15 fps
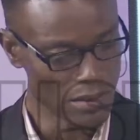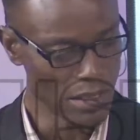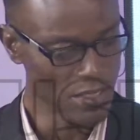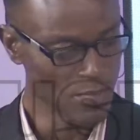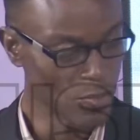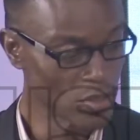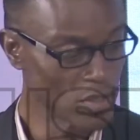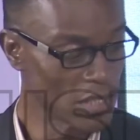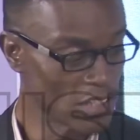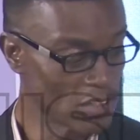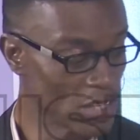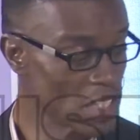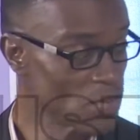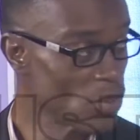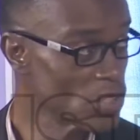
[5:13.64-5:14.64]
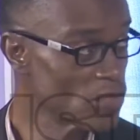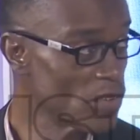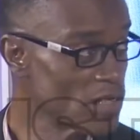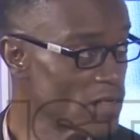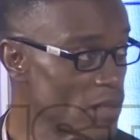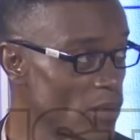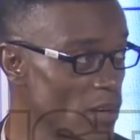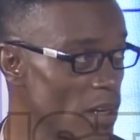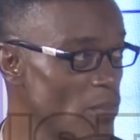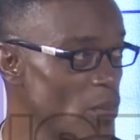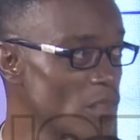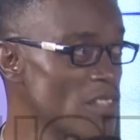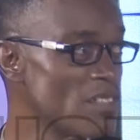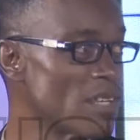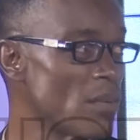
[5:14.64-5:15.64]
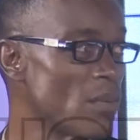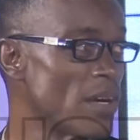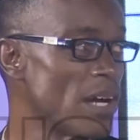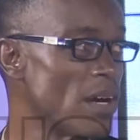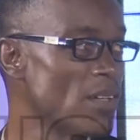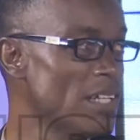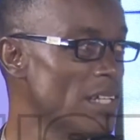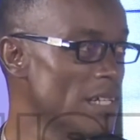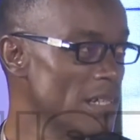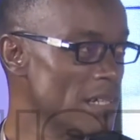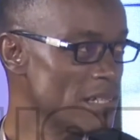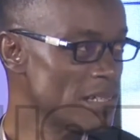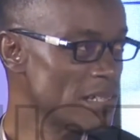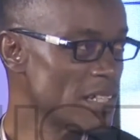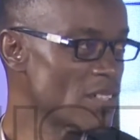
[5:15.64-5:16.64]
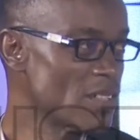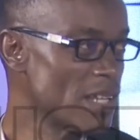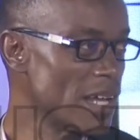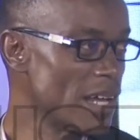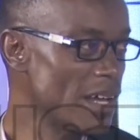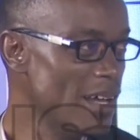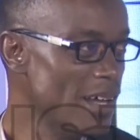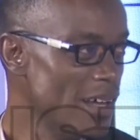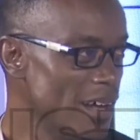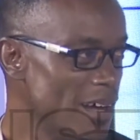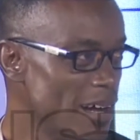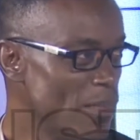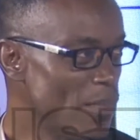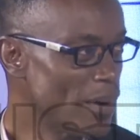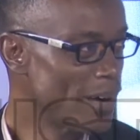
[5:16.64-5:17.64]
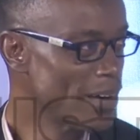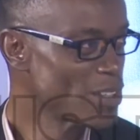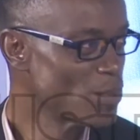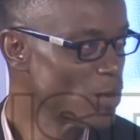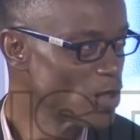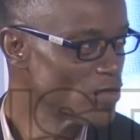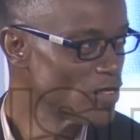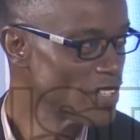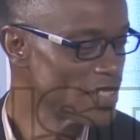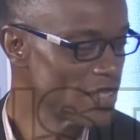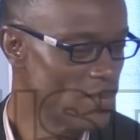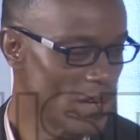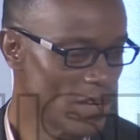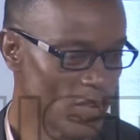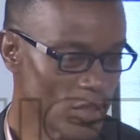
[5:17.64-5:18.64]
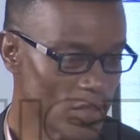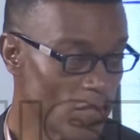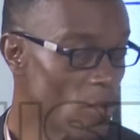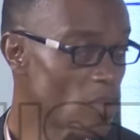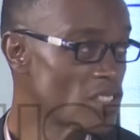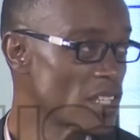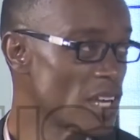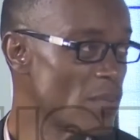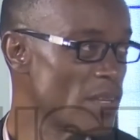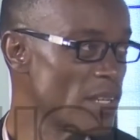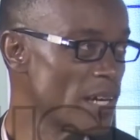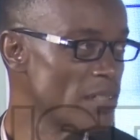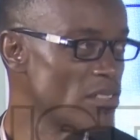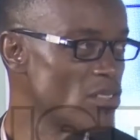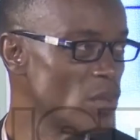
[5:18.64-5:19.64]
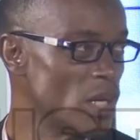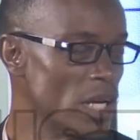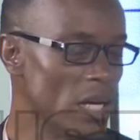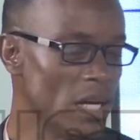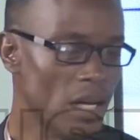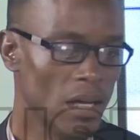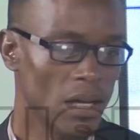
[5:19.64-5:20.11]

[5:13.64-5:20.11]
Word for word: uh, sports national sports festival, but this time around it's national uh, para sports festival for the first time in Nigeria.